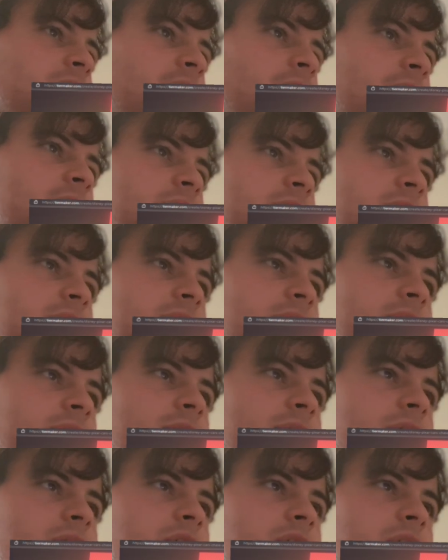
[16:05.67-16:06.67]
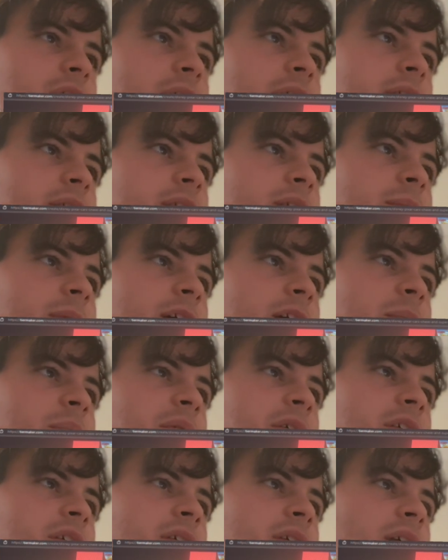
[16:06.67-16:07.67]
S tier chase, in my
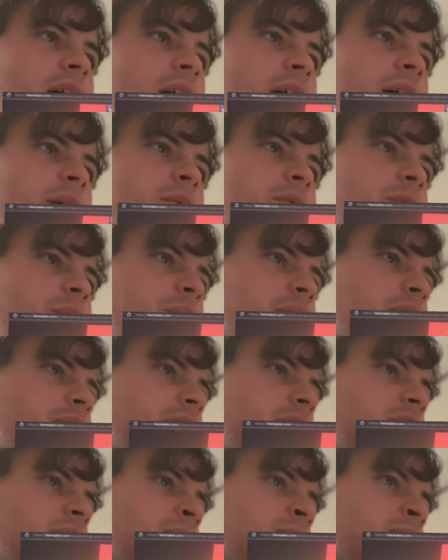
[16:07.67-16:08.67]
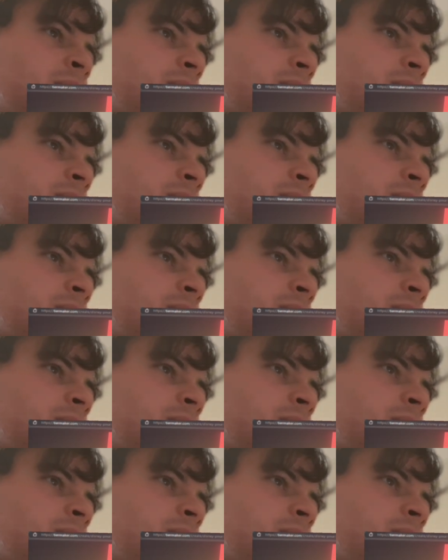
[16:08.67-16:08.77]
opinion. I will put him...